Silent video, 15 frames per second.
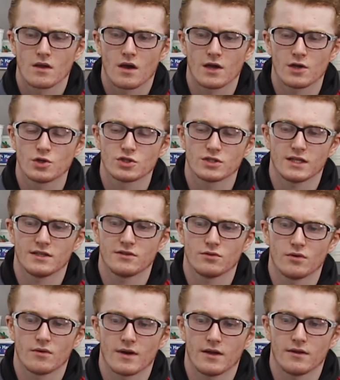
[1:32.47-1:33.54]
I usually
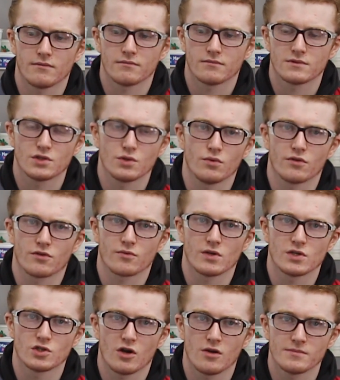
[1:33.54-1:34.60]
do around 2 or 3
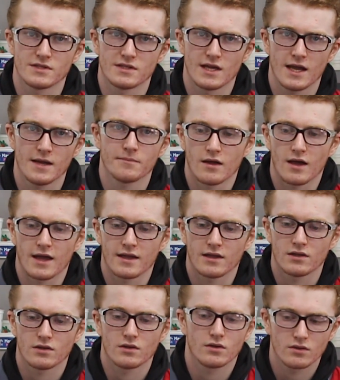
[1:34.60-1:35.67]
jobs a day.
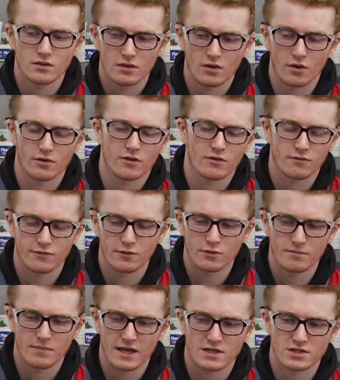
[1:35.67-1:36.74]
I go to the
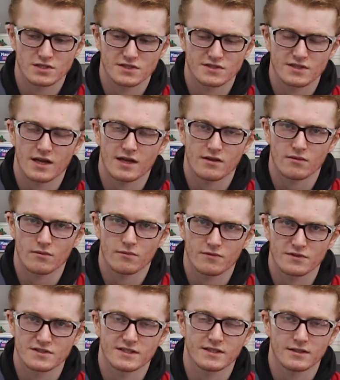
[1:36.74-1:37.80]
food packaging side of the
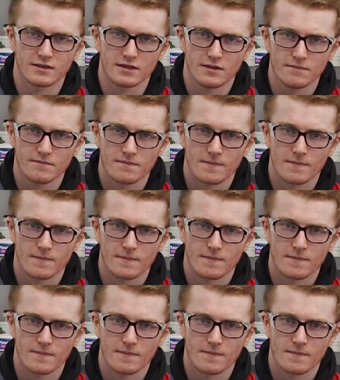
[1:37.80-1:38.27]
facility